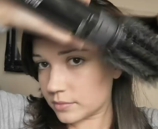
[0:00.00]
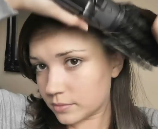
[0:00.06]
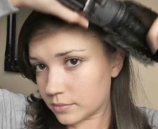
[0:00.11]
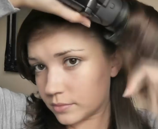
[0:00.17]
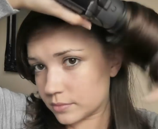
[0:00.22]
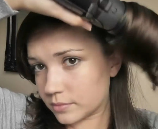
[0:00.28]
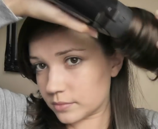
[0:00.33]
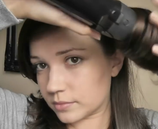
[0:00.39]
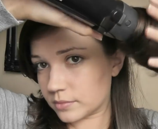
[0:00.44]

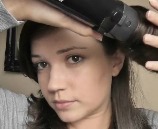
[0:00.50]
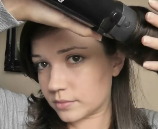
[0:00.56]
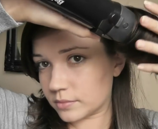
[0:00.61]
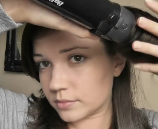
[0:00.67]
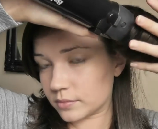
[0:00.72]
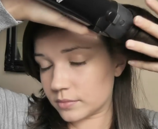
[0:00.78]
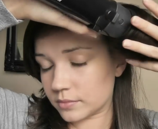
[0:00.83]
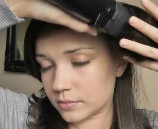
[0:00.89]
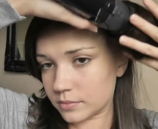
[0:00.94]

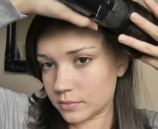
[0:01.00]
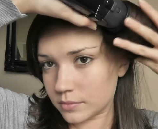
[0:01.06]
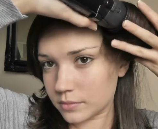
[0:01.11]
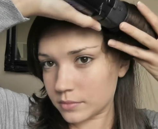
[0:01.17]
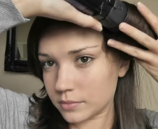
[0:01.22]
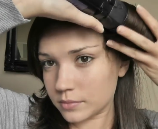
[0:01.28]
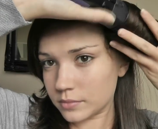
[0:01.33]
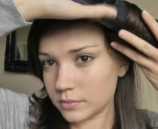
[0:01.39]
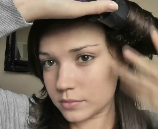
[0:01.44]

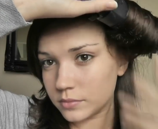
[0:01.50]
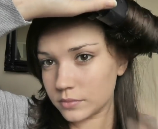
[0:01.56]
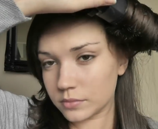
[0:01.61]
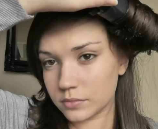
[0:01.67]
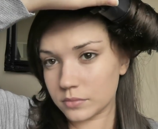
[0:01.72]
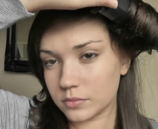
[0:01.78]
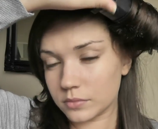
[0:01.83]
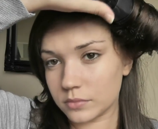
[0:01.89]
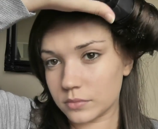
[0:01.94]

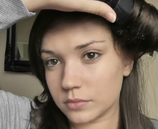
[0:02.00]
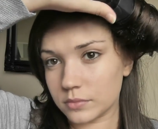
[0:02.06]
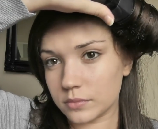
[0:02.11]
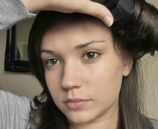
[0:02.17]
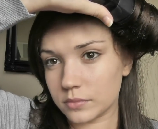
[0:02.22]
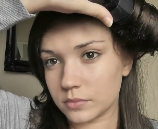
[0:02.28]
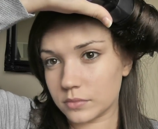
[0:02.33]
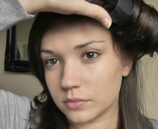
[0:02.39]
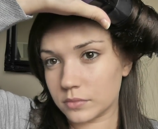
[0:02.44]

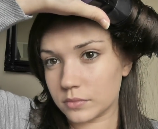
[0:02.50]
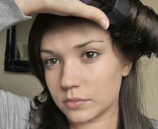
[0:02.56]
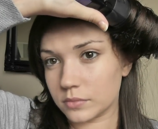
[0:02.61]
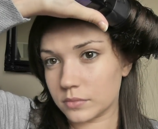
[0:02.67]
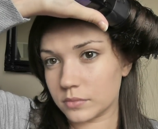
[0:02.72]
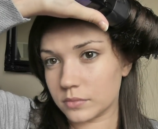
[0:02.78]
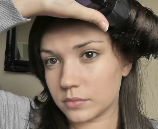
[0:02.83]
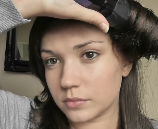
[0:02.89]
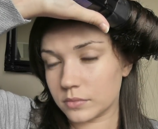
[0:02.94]

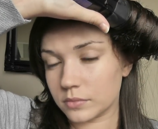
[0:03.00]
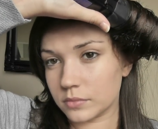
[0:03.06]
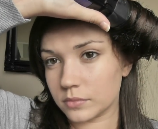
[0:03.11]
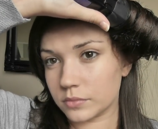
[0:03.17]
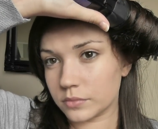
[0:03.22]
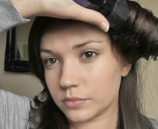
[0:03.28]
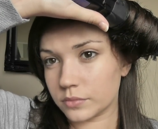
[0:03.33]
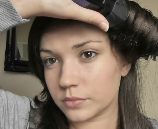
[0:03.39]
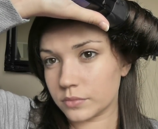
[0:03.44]

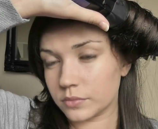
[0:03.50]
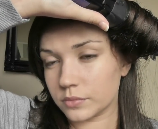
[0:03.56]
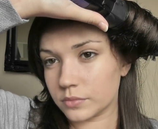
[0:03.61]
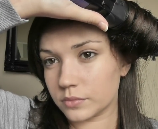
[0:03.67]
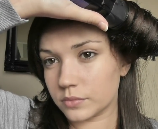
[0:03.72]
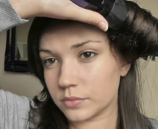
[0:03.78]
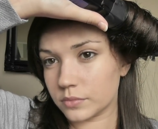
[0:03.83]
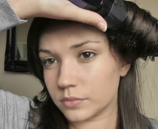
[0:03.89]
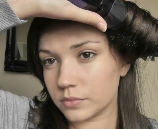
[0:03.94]

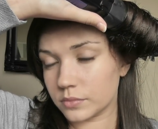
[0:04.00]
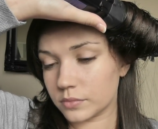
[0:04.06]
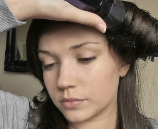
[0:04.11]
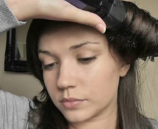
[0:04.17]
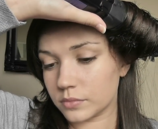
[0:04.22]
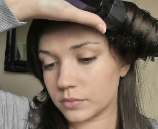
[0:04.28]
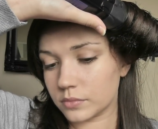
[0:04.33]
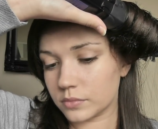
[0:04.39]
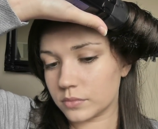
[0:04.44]

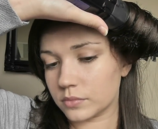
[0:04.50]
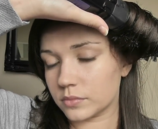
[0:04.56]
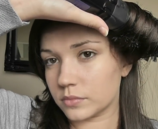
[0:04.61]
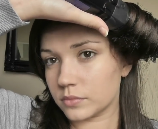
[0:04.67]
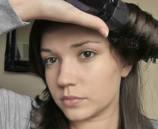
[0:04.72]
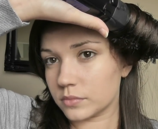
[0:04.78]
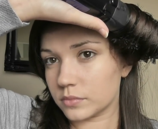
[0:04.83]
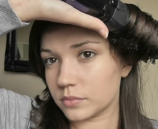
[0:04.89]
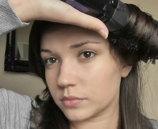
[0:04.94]

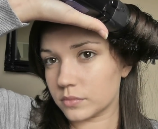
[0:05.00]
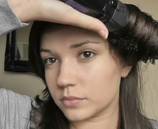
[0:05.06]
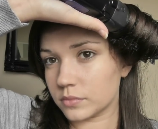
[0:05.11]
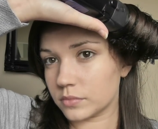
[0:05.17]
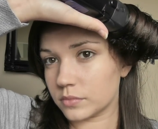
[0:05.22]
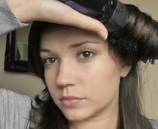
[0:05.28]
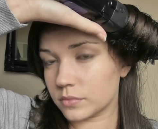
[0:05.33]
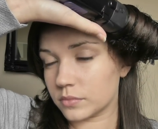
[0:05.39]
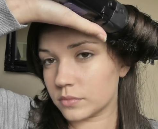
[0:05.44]

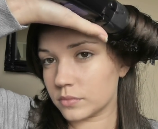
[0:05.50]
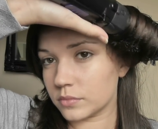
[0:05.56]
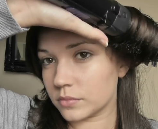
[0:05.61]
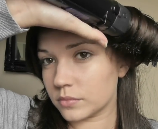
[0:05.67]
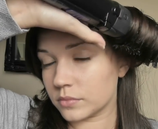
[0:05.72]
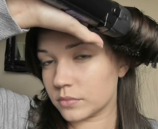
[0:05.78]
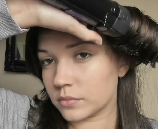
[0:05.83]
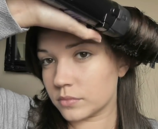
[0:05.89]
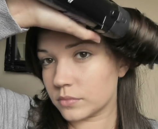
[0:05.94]

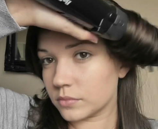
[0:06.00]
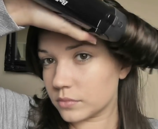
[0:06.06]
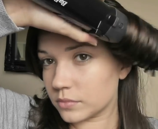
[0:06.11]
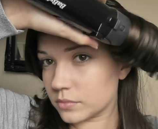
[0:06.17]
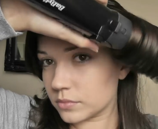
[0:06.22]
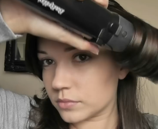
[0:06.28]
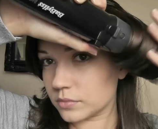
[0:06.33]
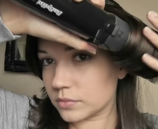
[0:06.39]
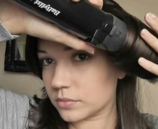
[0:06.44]

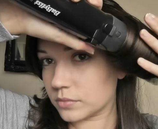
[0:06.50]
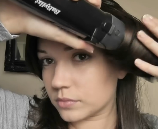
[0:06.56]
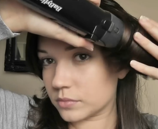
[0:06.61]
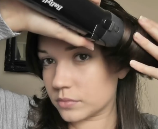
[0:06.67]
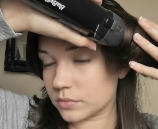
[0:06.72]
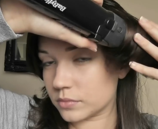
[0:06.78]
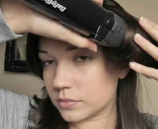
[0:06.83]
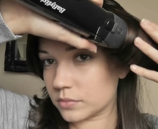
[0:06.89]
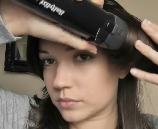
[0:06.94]

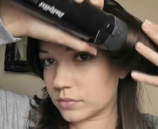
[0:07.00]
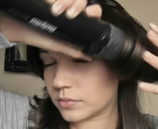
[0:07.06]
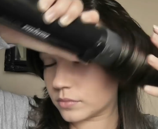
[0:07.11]
[no speech]